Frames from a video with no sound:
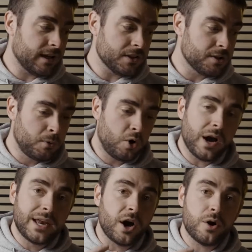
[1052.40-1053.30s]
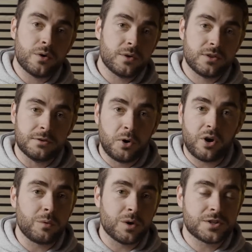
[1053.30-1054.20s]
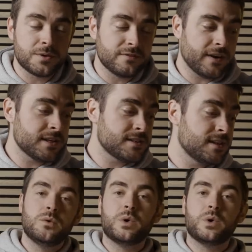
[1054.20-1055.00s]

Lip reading: The more I know, the more I want to invest.